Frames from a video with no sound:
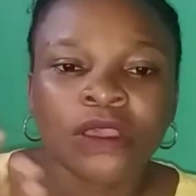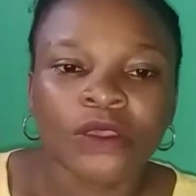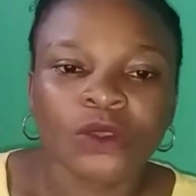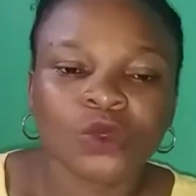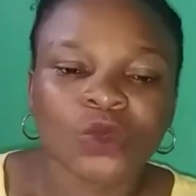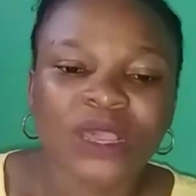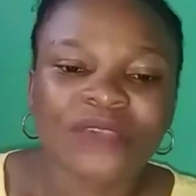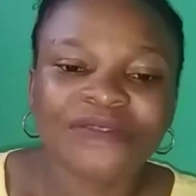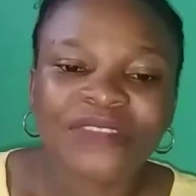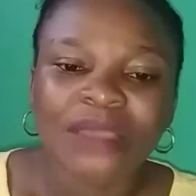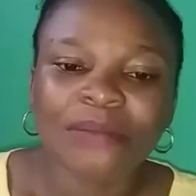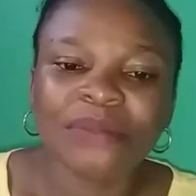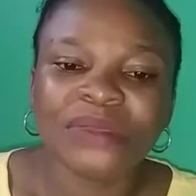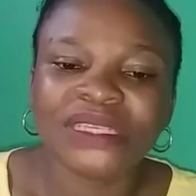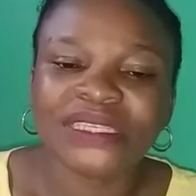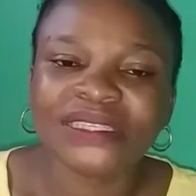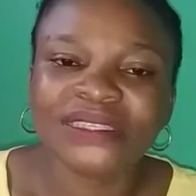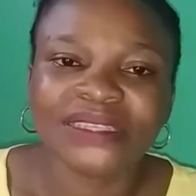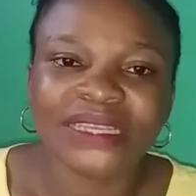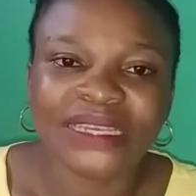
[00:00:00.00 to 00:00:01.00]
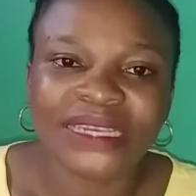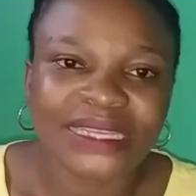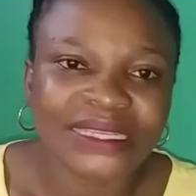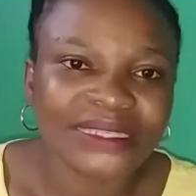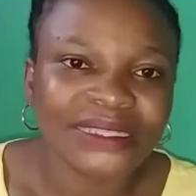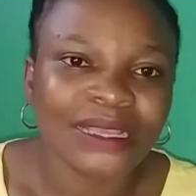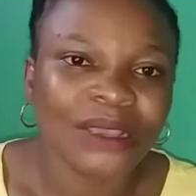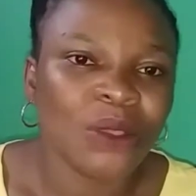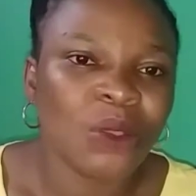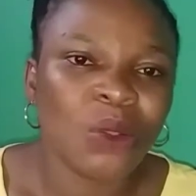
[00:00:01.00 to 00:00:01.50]
So after mixing
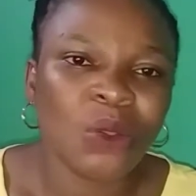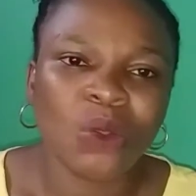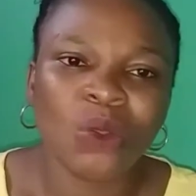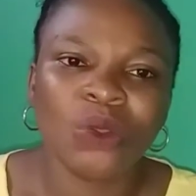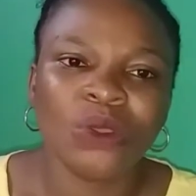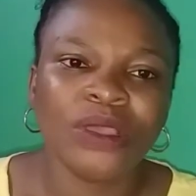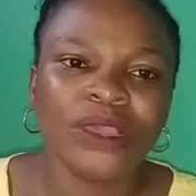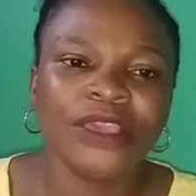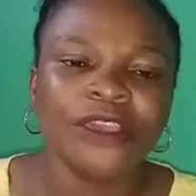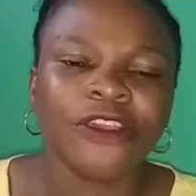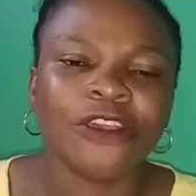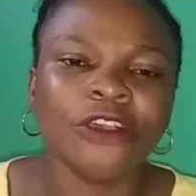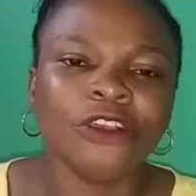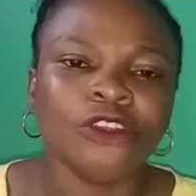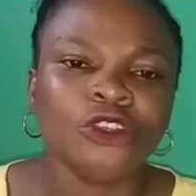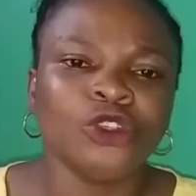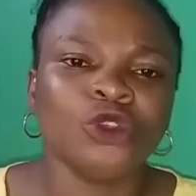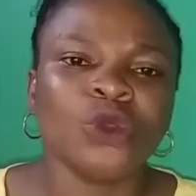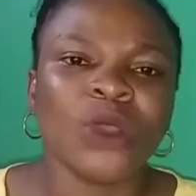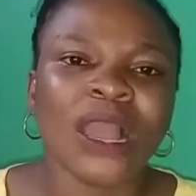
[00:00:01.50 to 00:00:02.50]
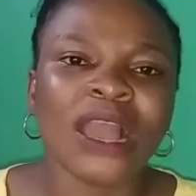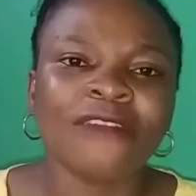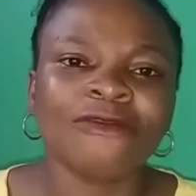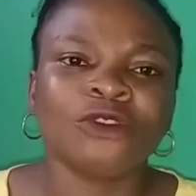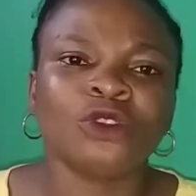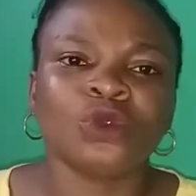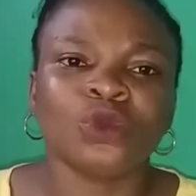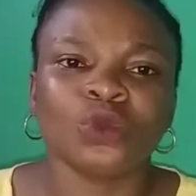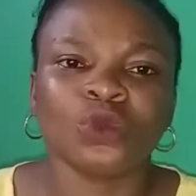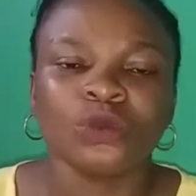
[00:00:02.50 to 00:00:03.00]
it, you have
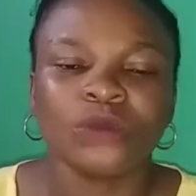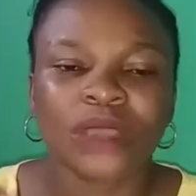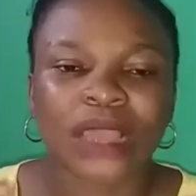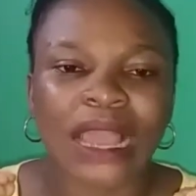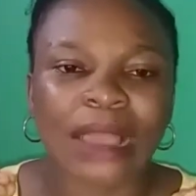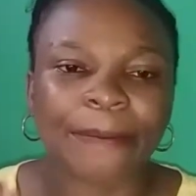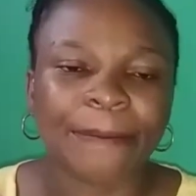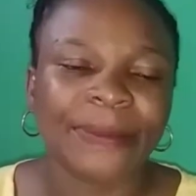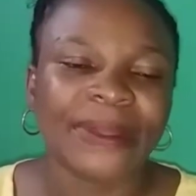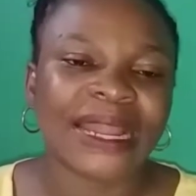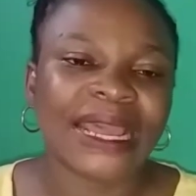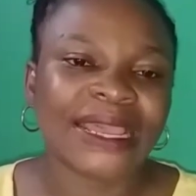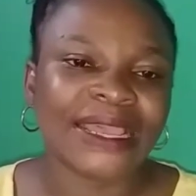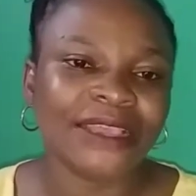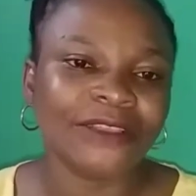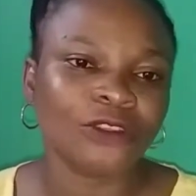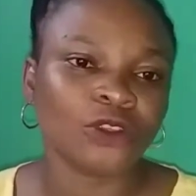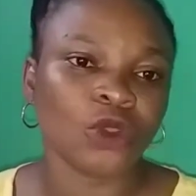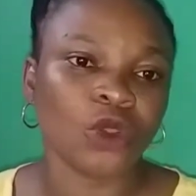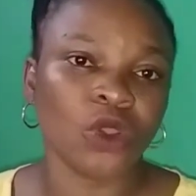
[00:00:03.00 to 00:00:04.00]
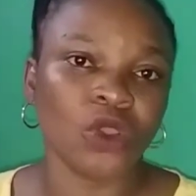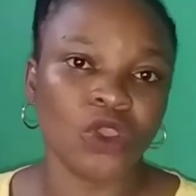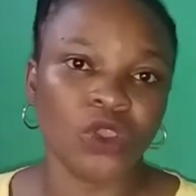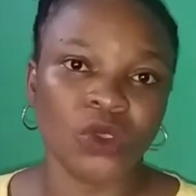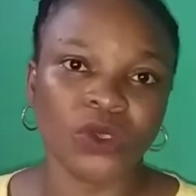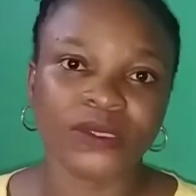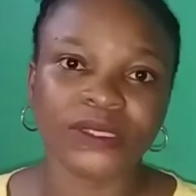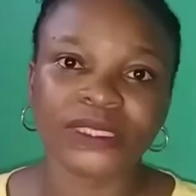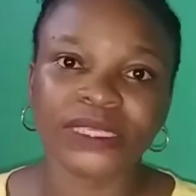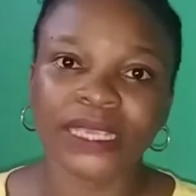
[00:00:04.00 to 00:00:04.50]
to apply it on
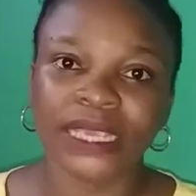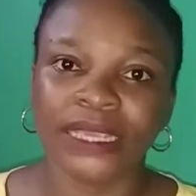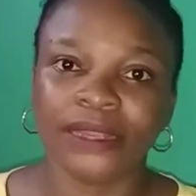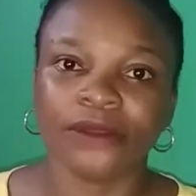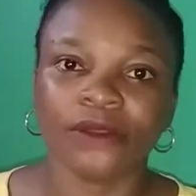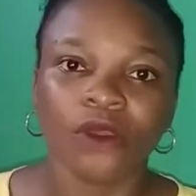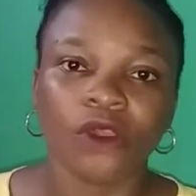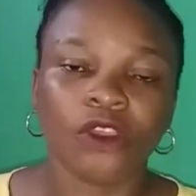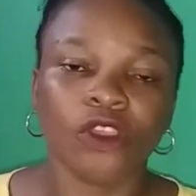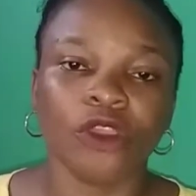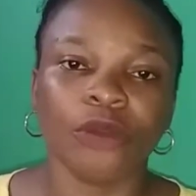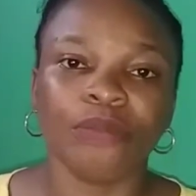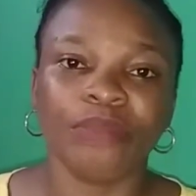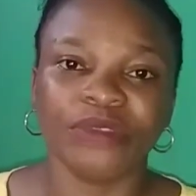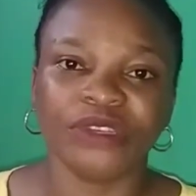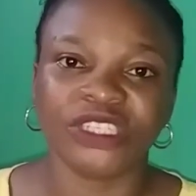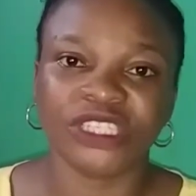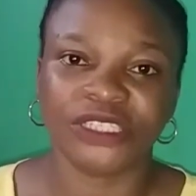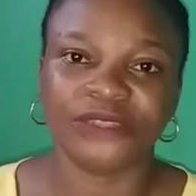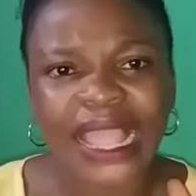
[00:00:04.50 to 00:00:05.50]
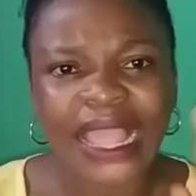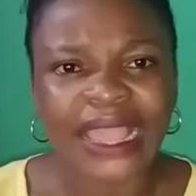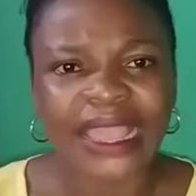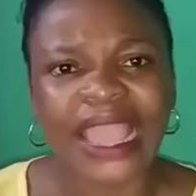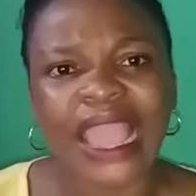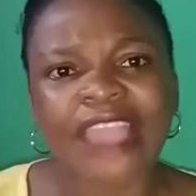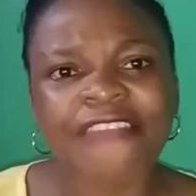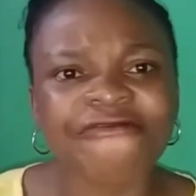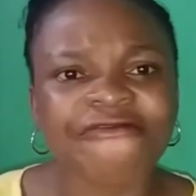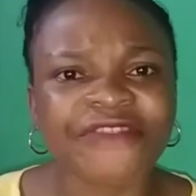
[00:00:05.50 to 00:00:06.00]
your skin, on your body,
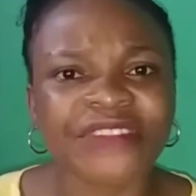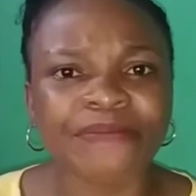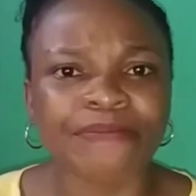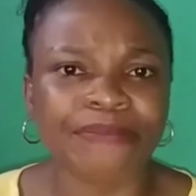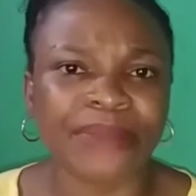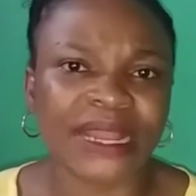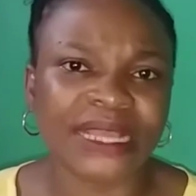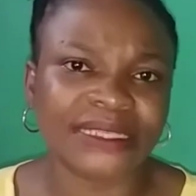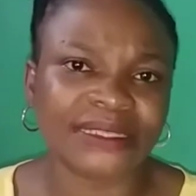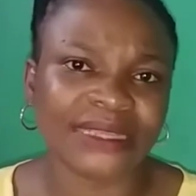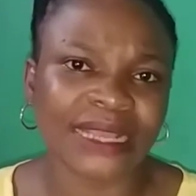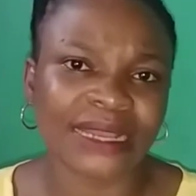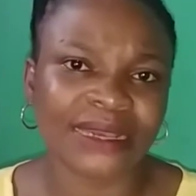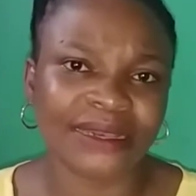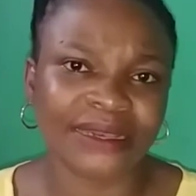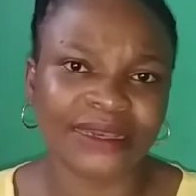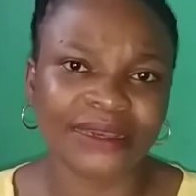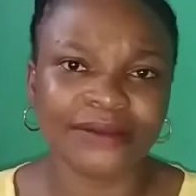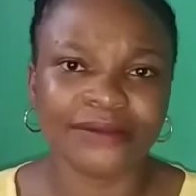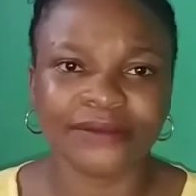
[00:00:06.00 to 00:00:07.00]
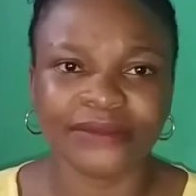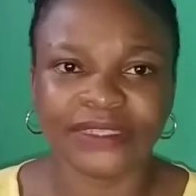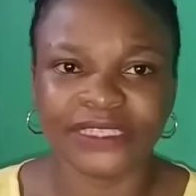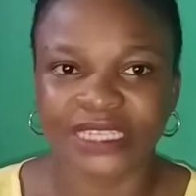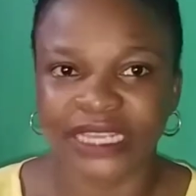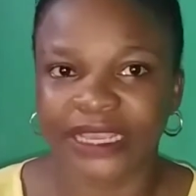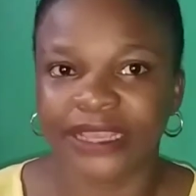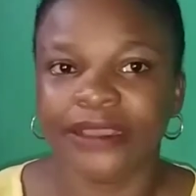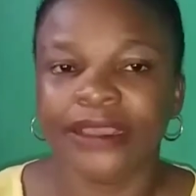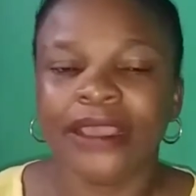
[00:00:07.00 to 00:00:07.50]
every blessed
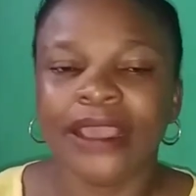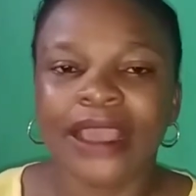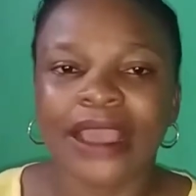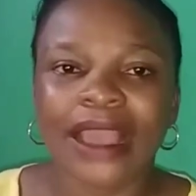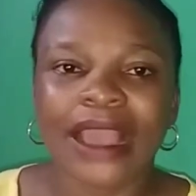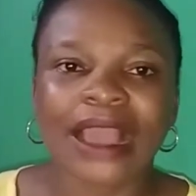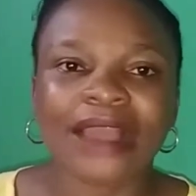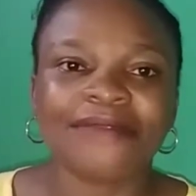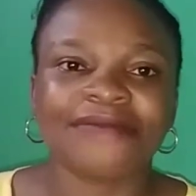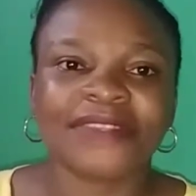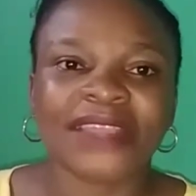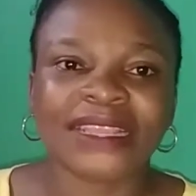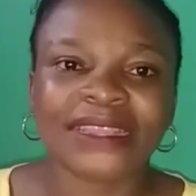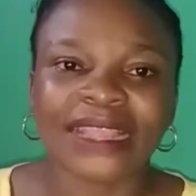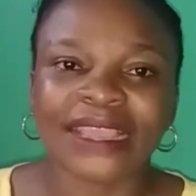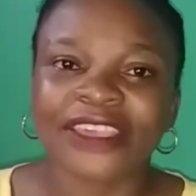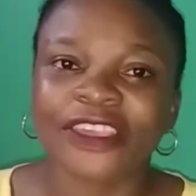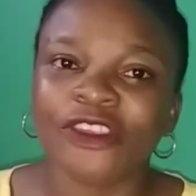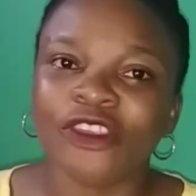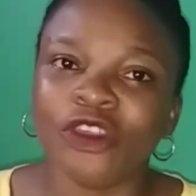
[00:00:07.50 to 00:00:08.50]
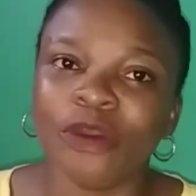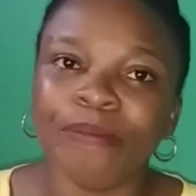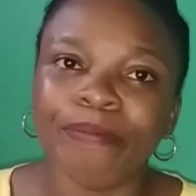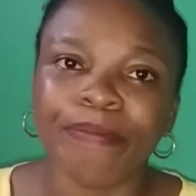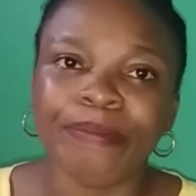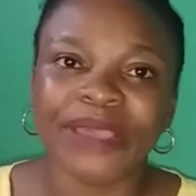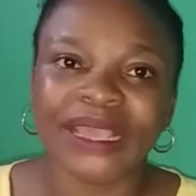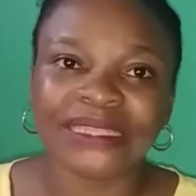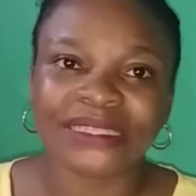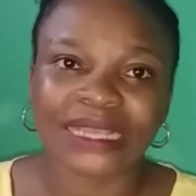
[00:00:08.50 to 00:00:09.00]
day. After taking your
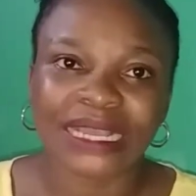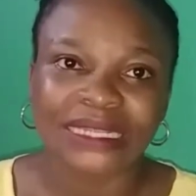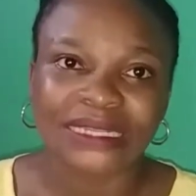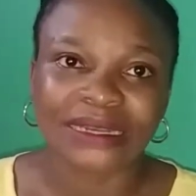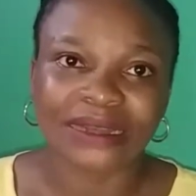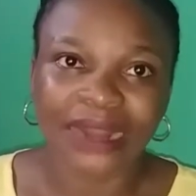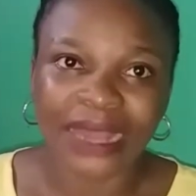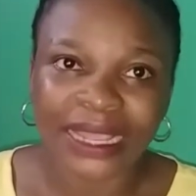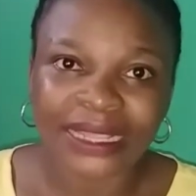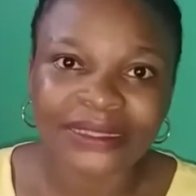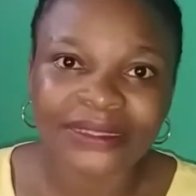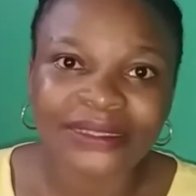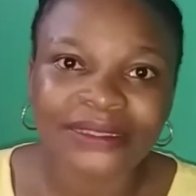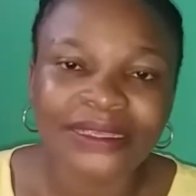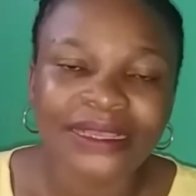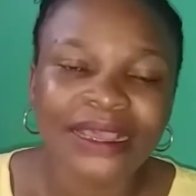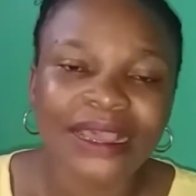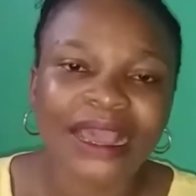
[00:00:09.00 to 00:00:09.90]
bath at night,